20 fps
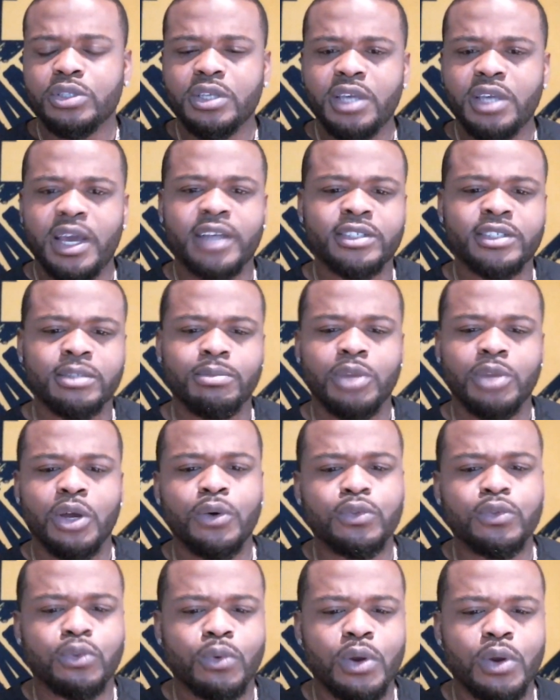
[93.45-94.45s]
He had some low
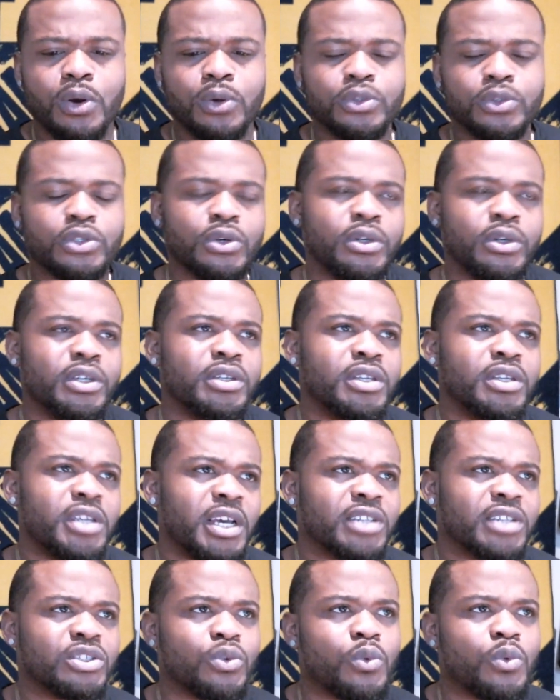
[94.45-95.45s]
throws, so he
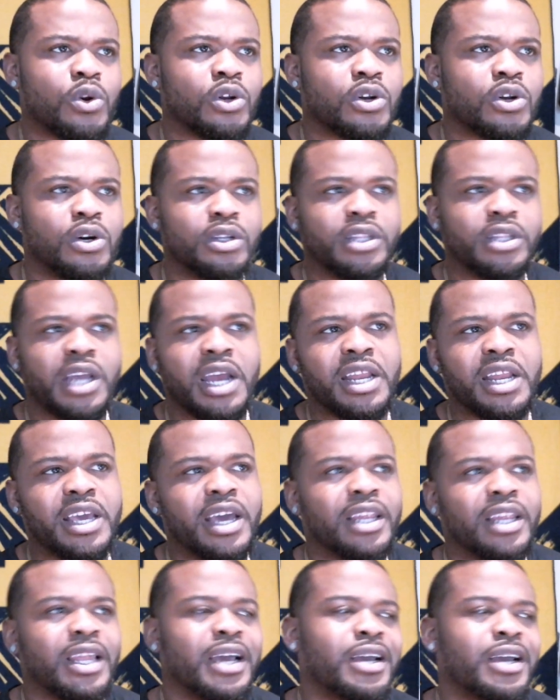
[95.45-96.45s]
has to work on that. He had
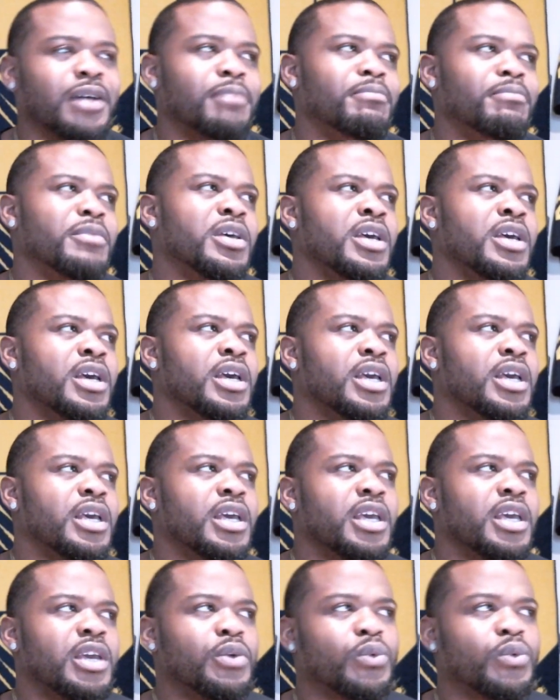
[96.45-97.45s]
like a
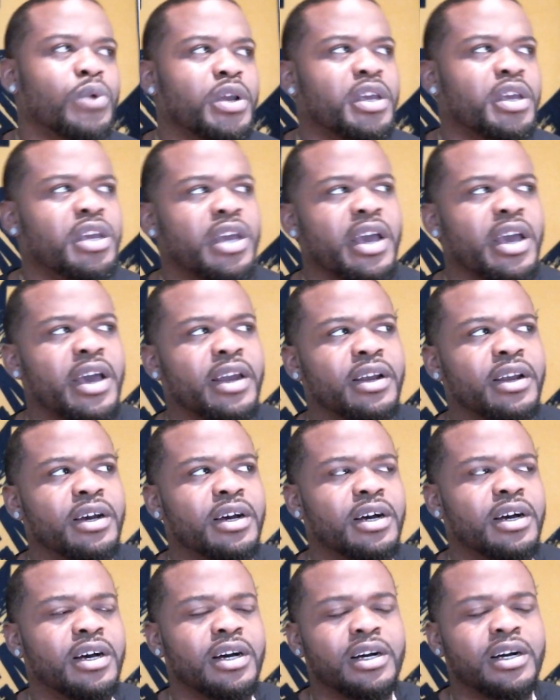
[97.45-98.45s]
he had
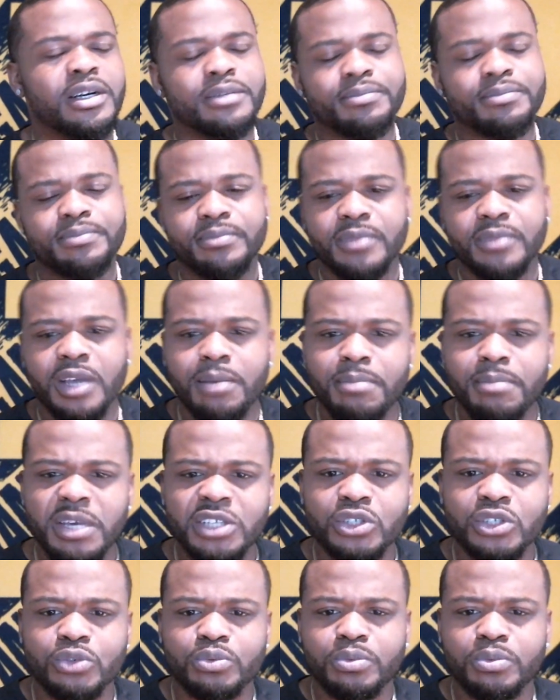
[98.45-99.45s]
a
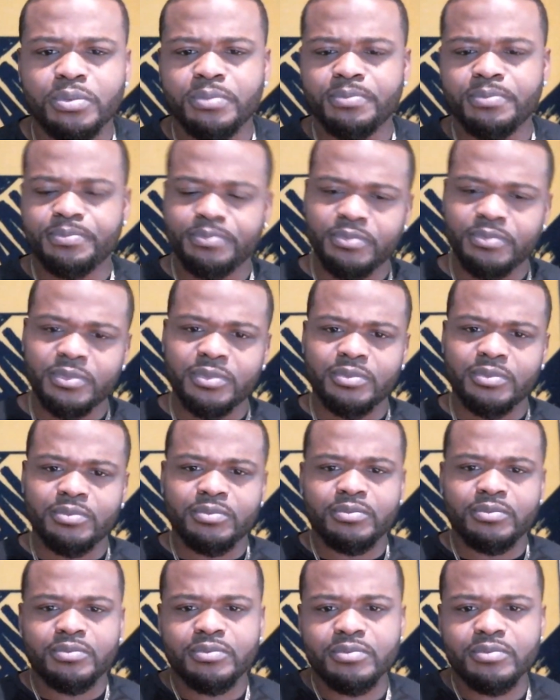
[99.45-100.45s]
miss,
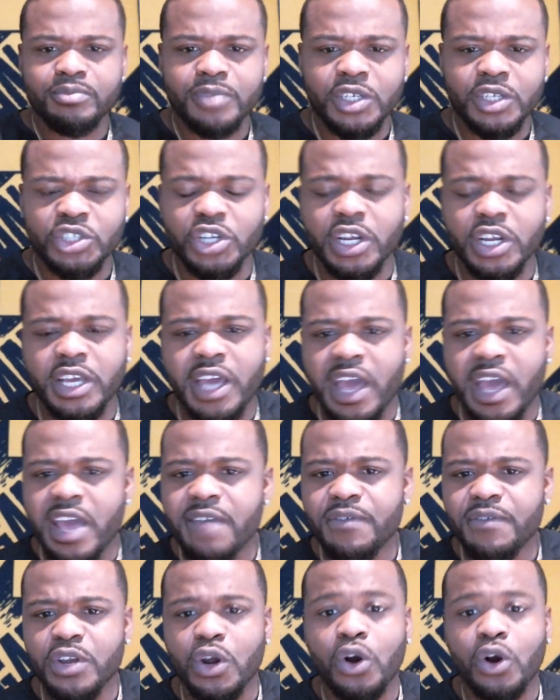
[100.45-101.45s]
should have gave
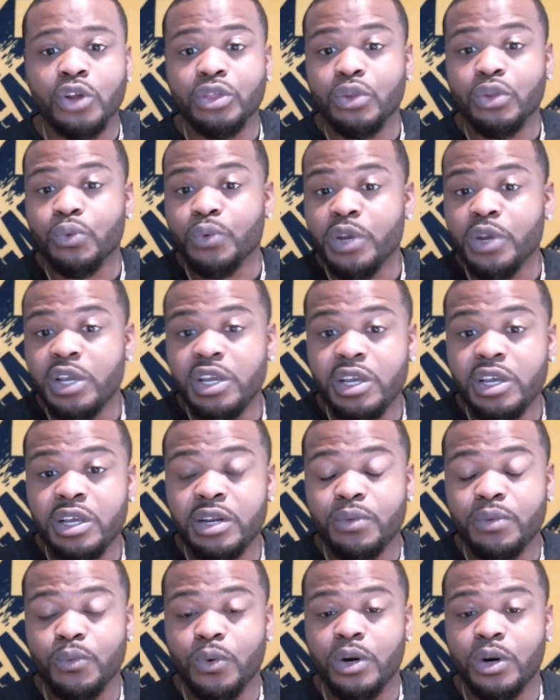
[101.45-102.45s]
it on the read
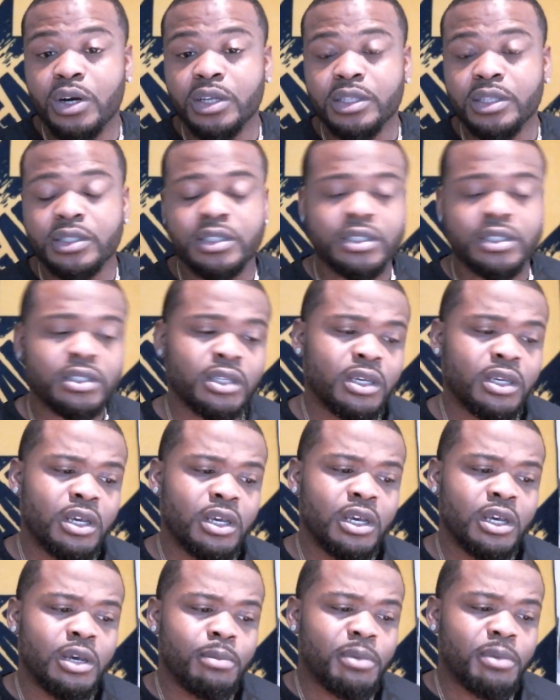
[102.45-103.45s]
once.
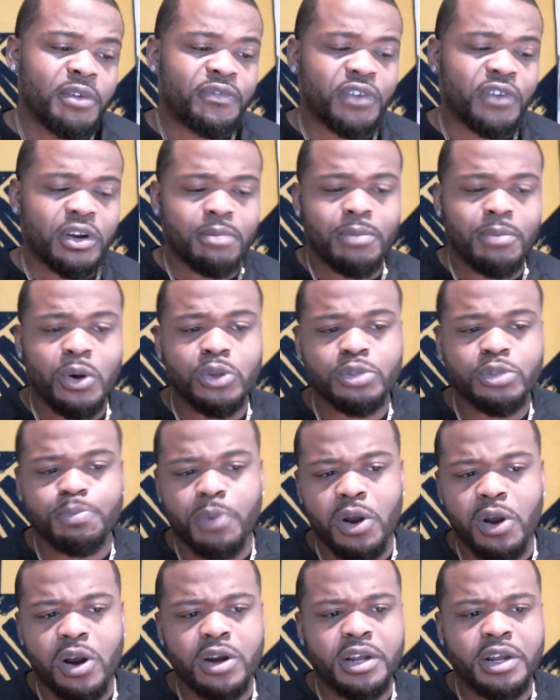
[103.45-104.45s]
But for the most
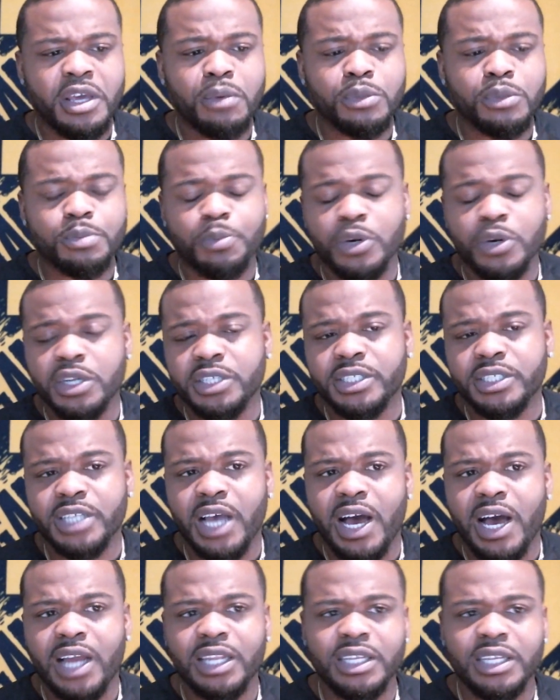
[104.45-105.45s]
part, he was pretty
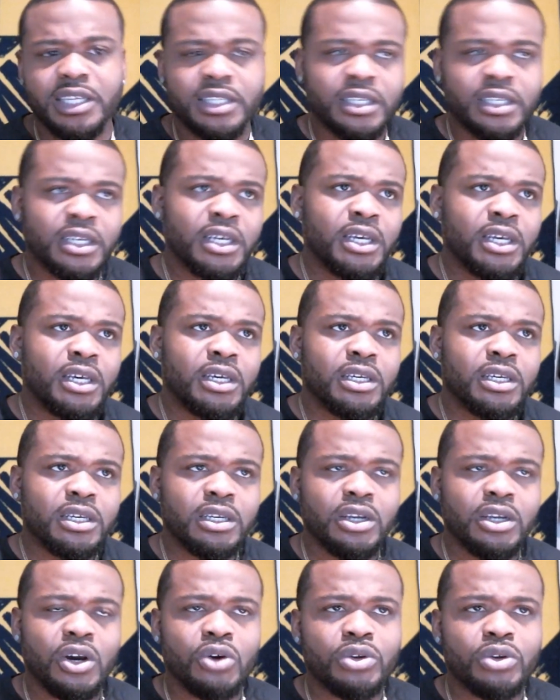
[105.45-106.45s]
solid. You
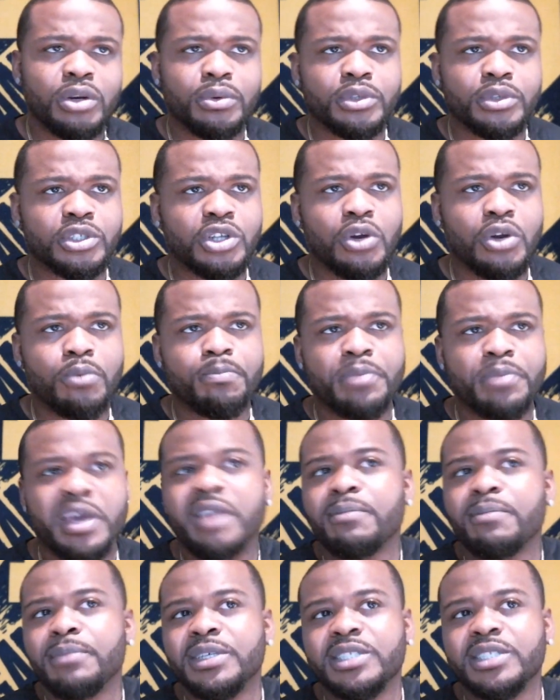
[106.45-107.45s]
know, there was no big
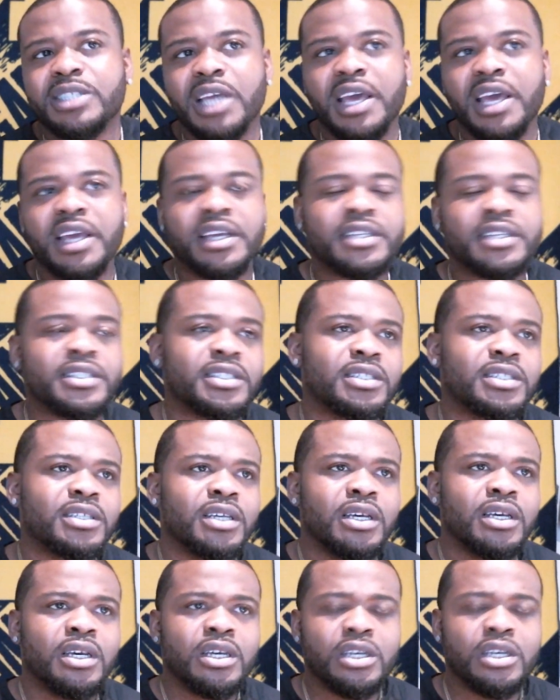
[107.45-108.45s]
mistakes.
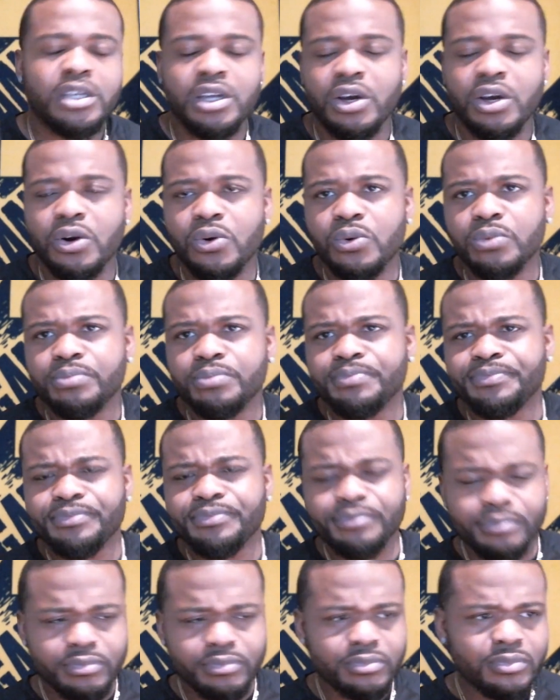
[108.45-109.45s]
You know,
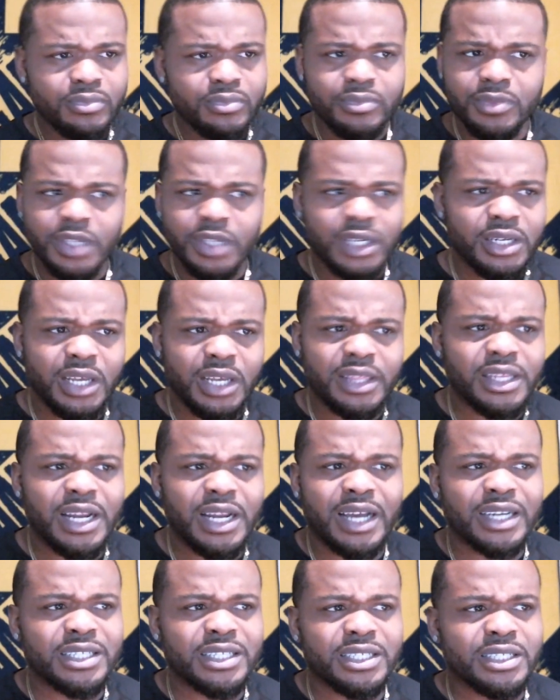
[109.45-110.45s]
nothing I
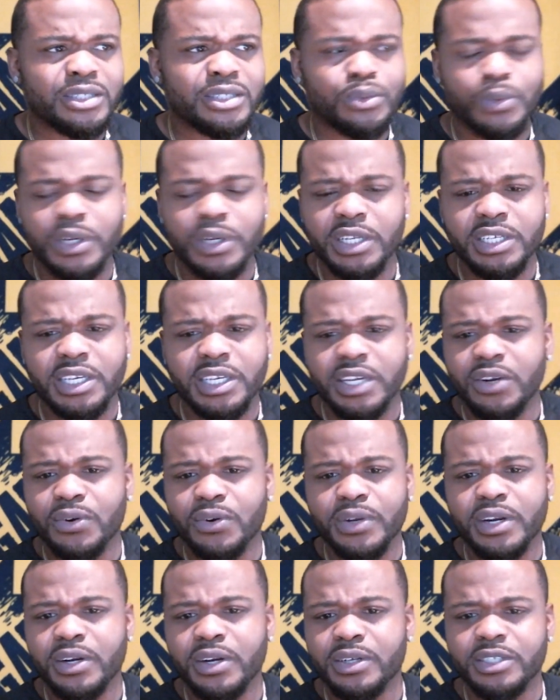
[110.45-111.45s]
can just really get on
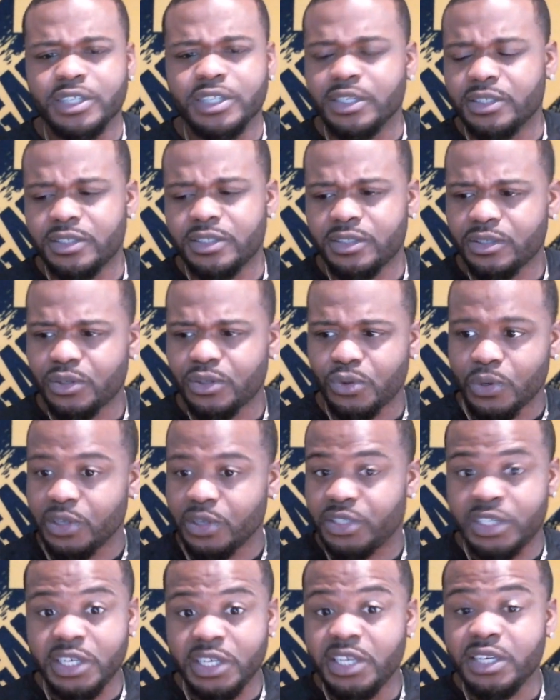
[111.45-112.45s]
here and just
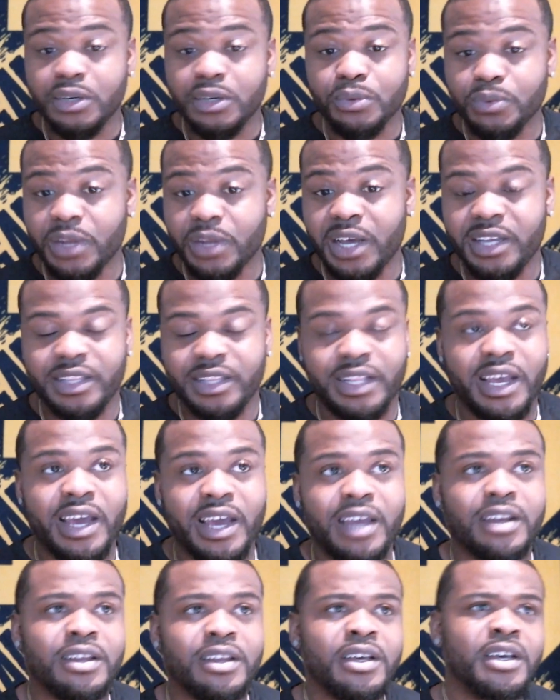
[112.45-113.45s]
critique like
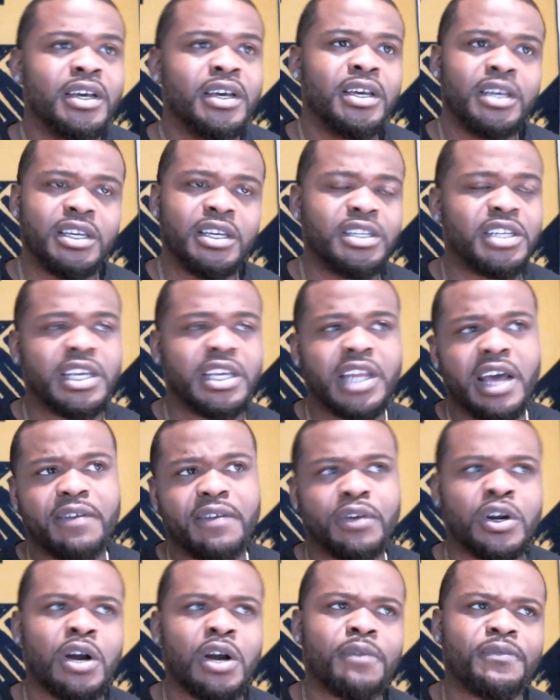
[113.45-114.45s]
that. He did have
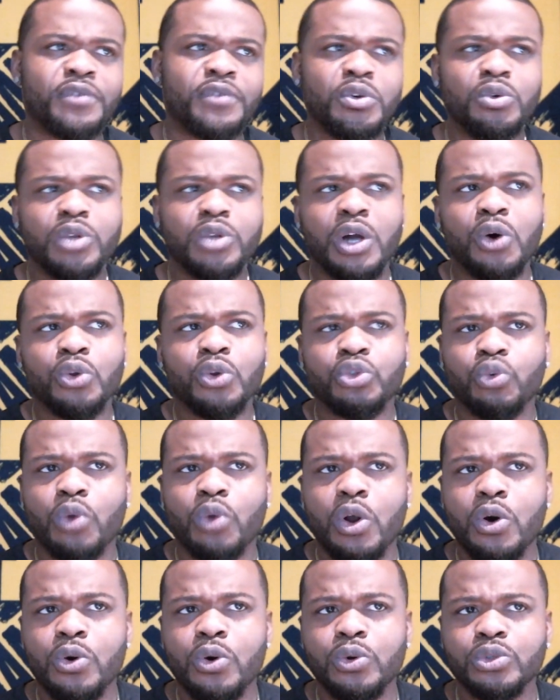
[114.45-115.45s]
a few low
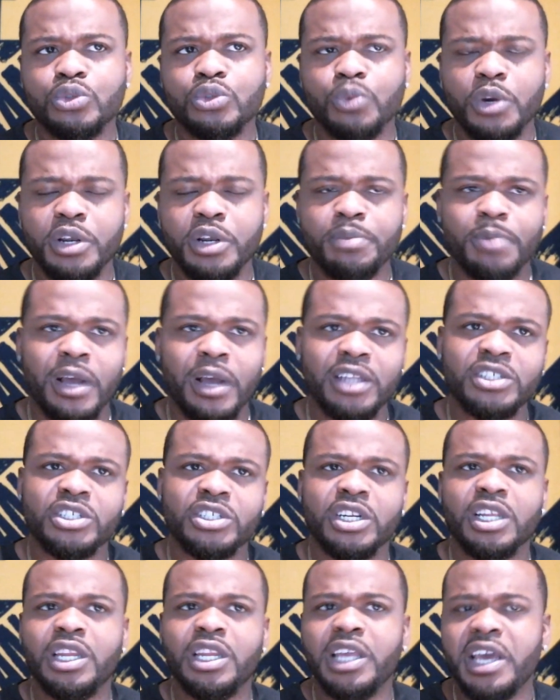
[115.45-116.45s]
throws where he probably should
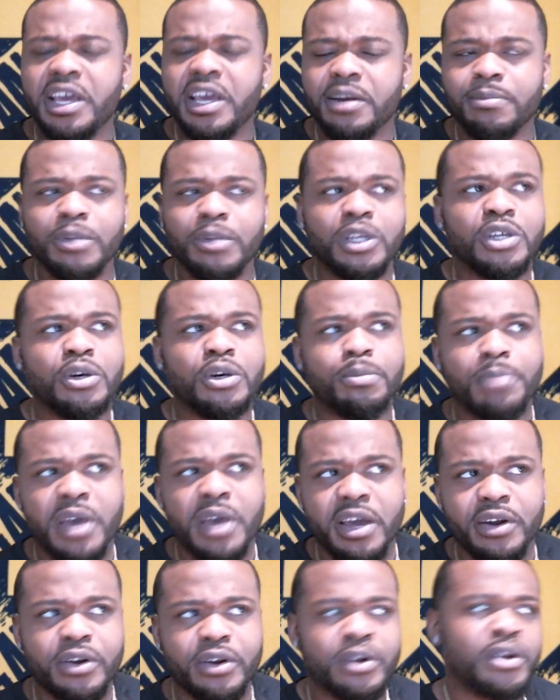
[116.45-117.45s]
have led them a little
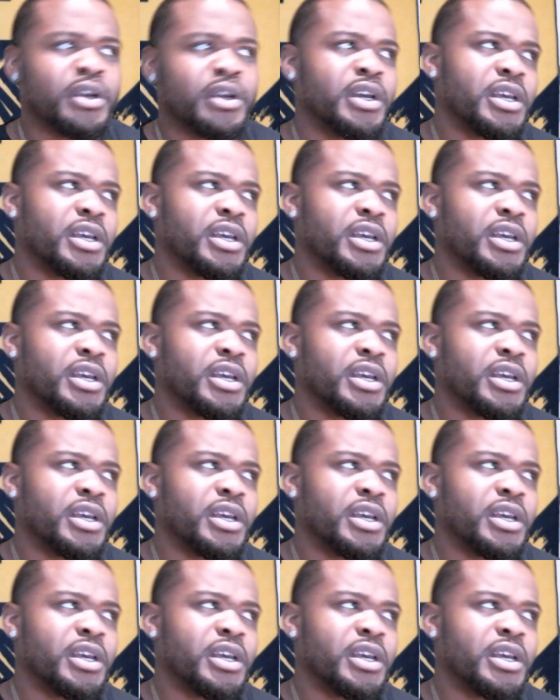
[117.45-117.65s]
better.